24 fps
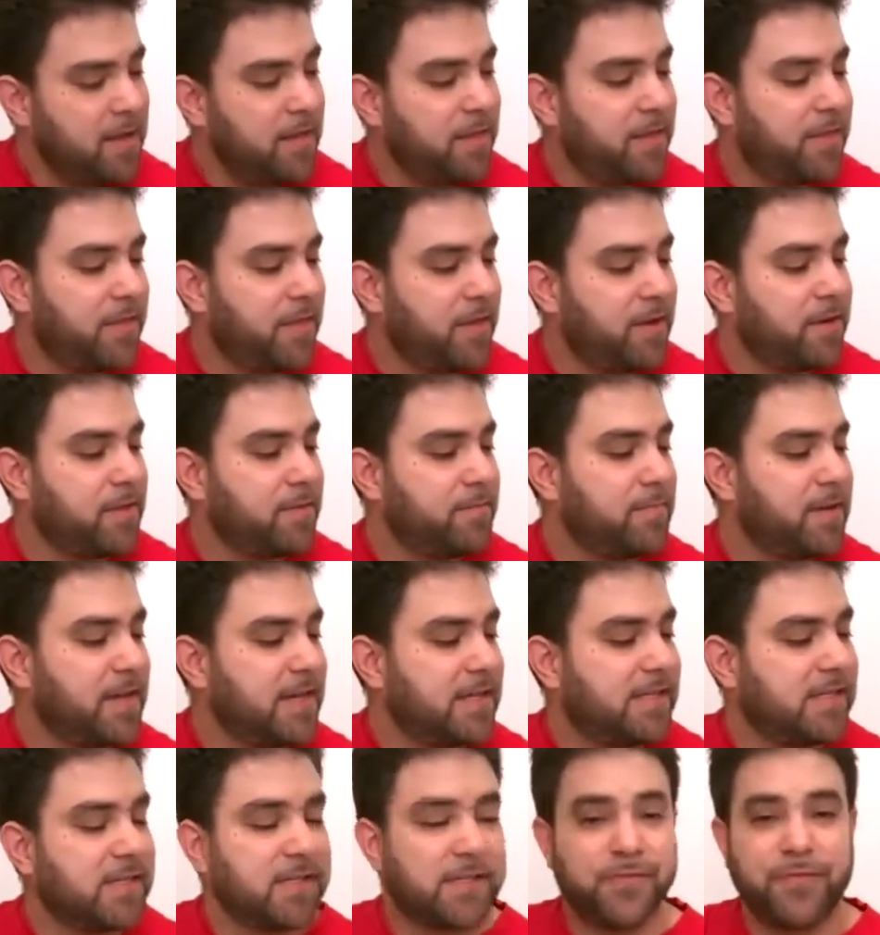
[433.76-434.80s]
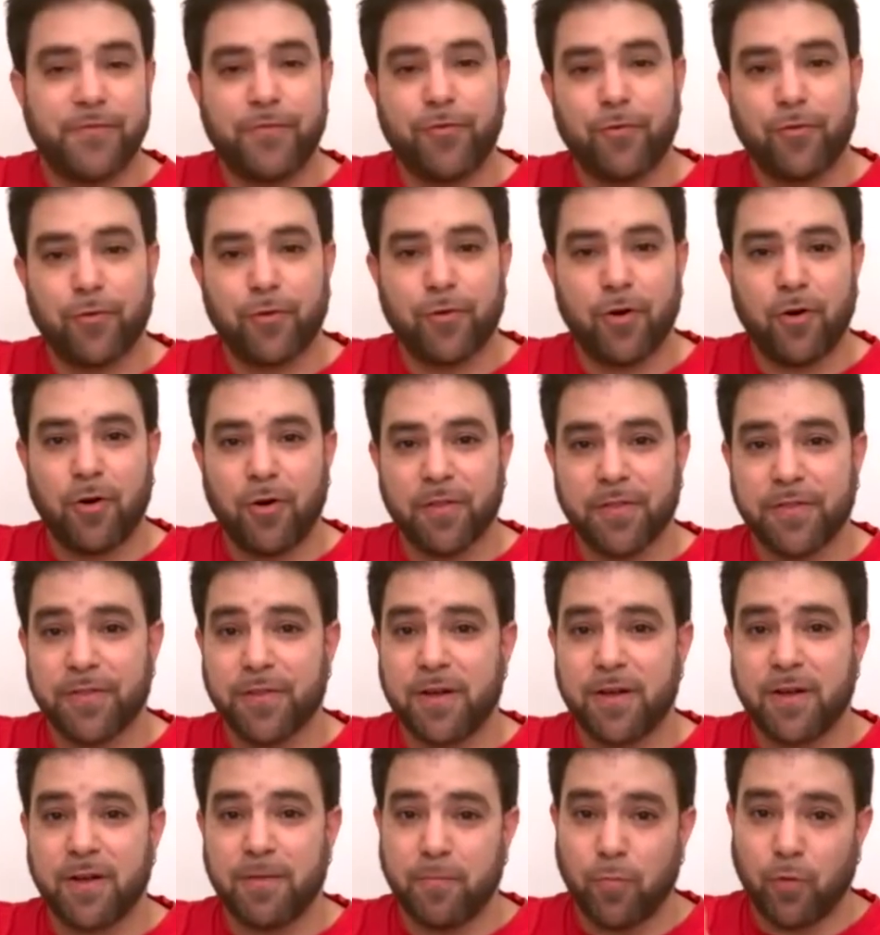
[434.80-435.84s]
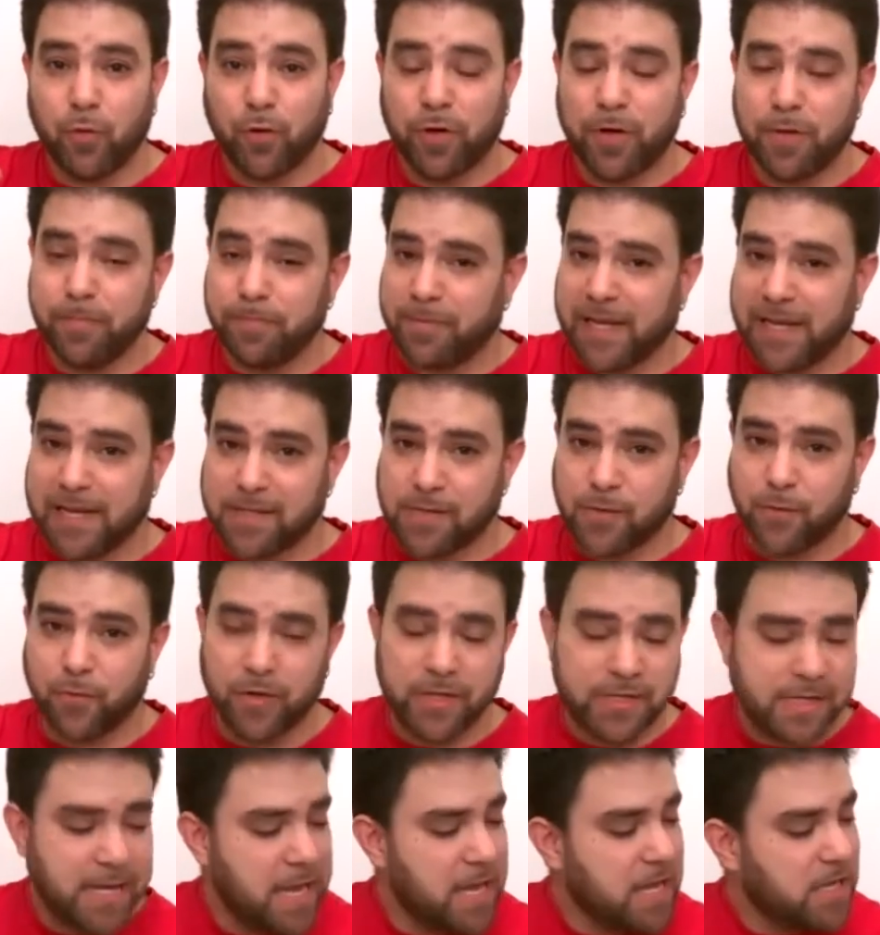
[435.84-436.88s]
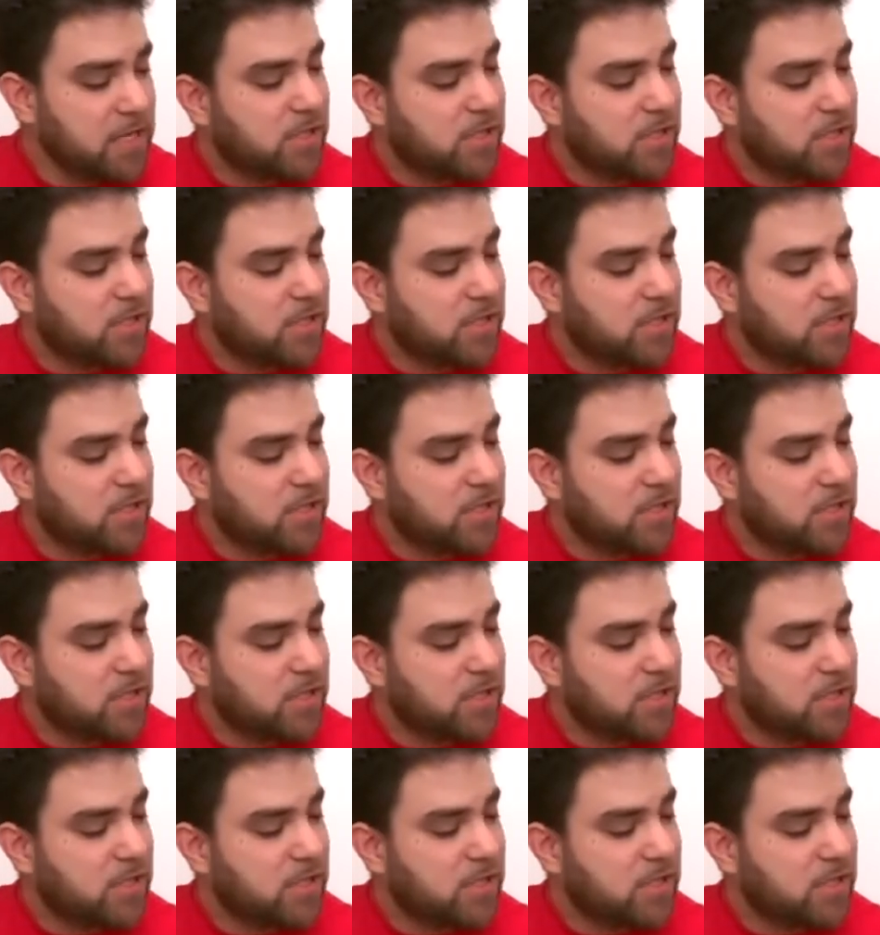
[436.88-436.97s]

They're the basis for all the more complex chords.